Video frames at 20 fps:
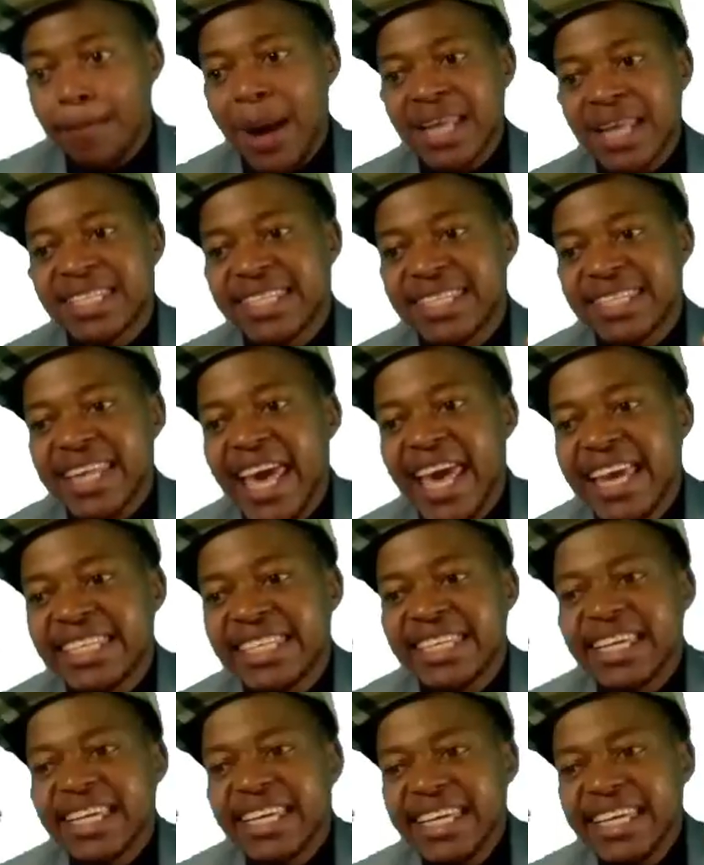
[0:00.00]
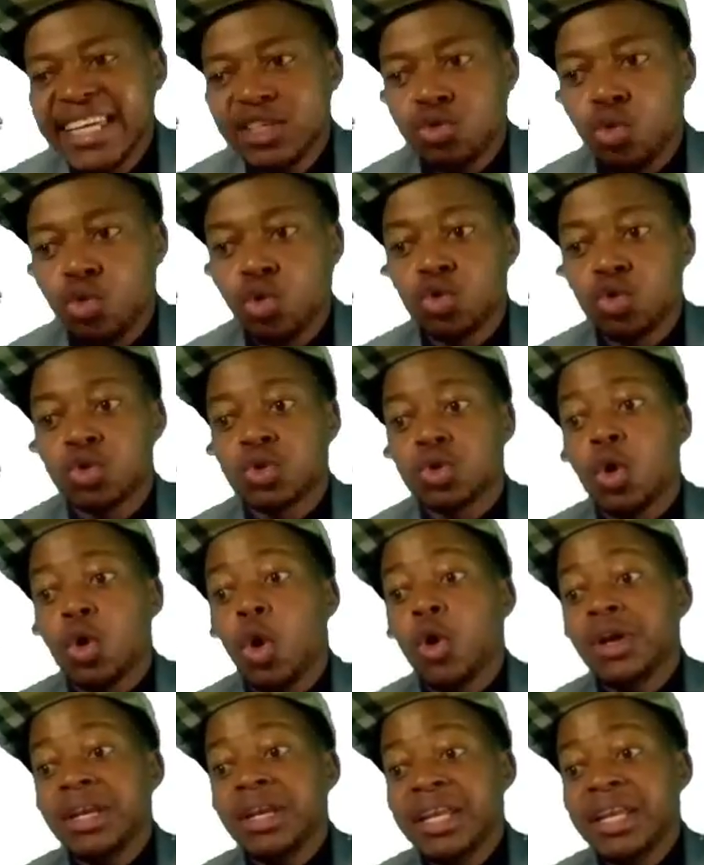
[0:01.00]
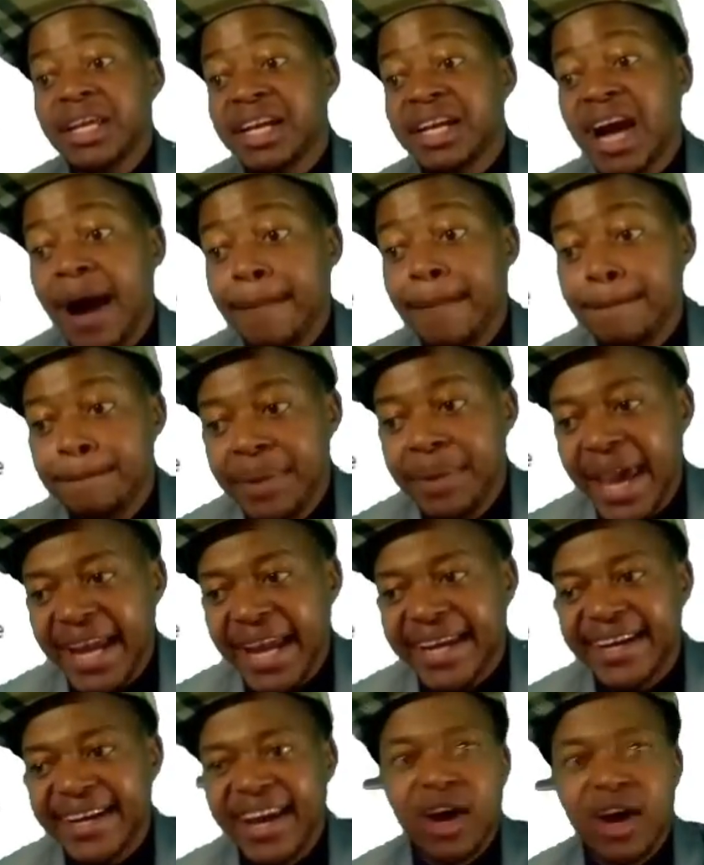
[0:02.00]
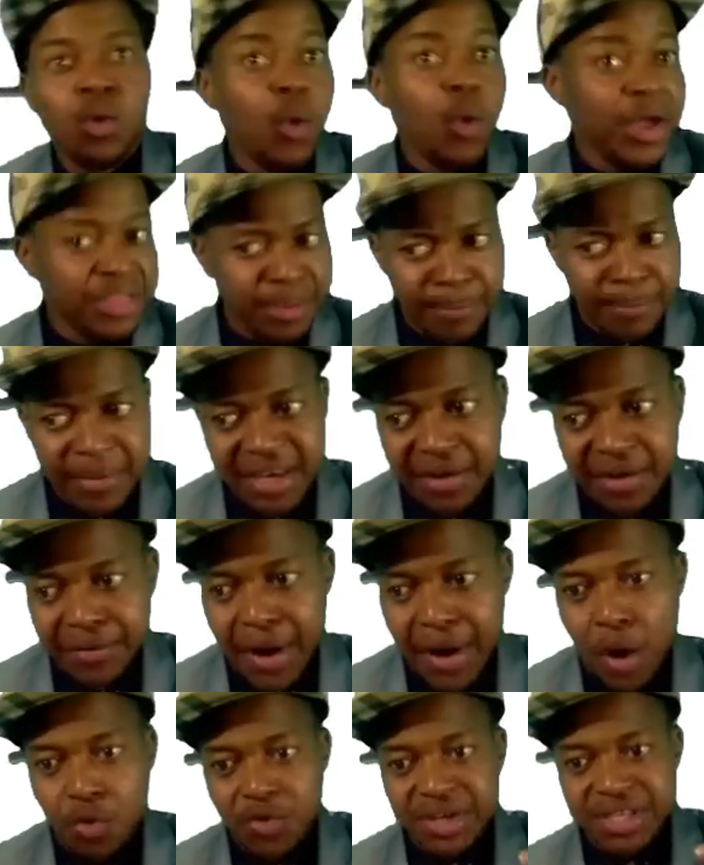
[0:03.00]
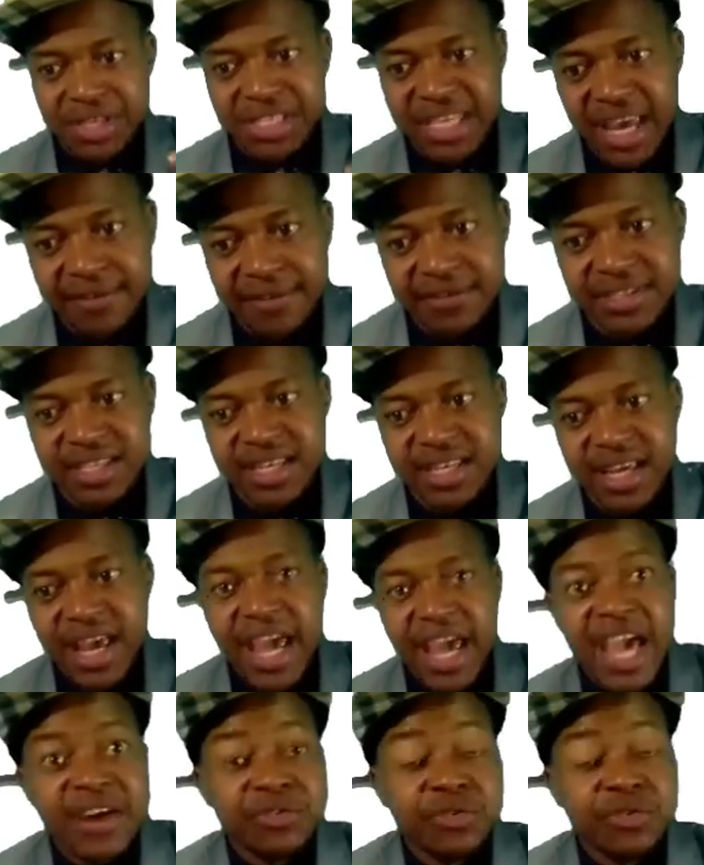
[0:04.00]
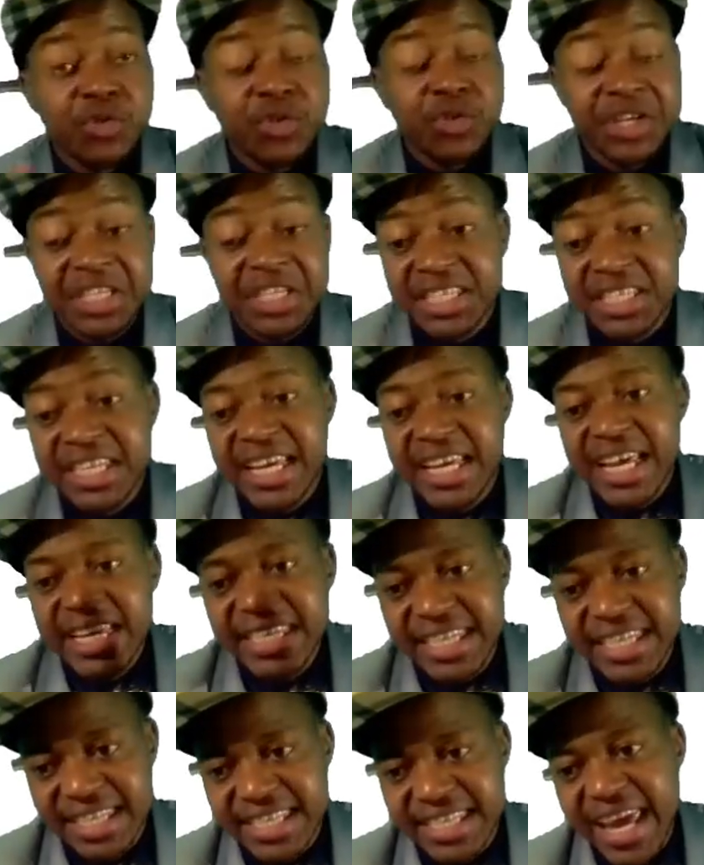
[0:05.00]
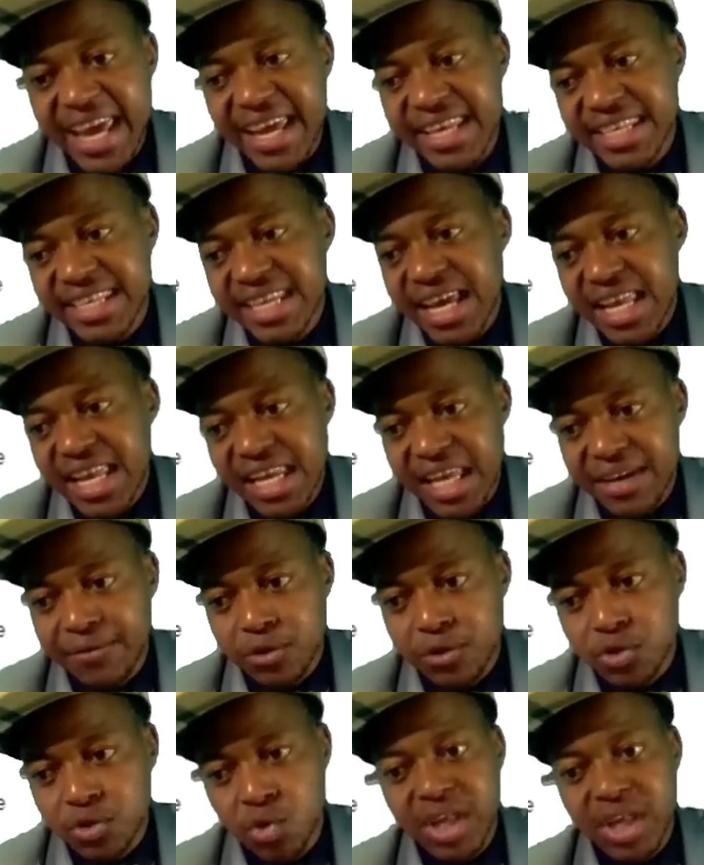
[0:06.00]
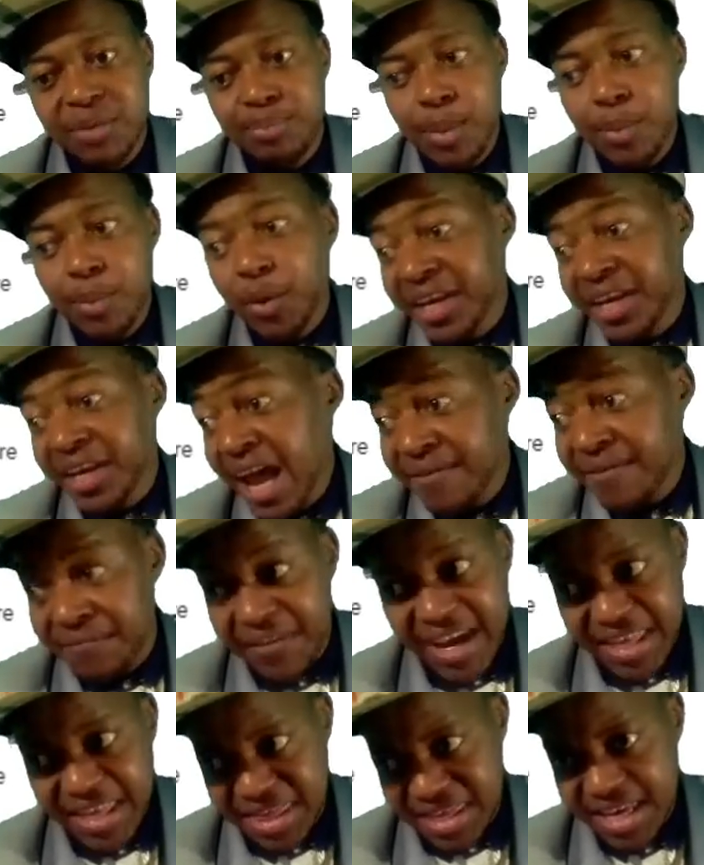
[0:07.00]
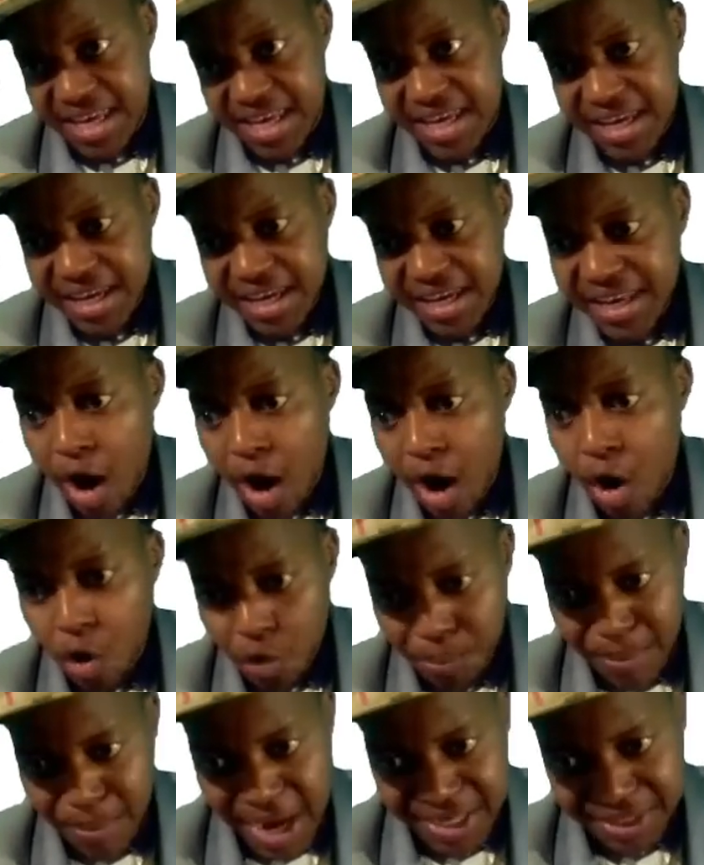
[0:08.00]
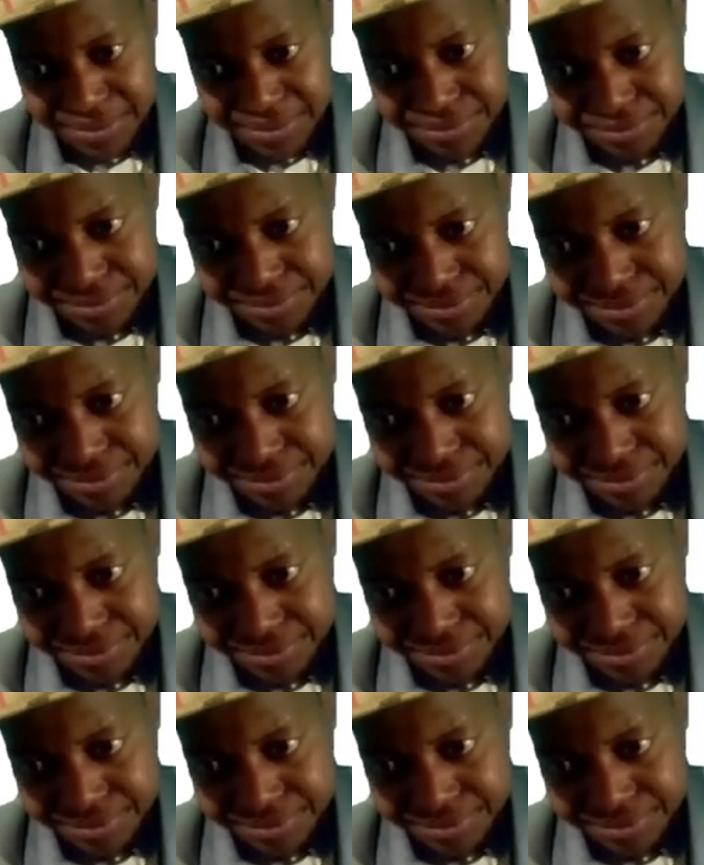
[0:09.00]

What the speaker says: but said it would only come back when the mineral reserves have reached desired level, so that people can have faith in our own money.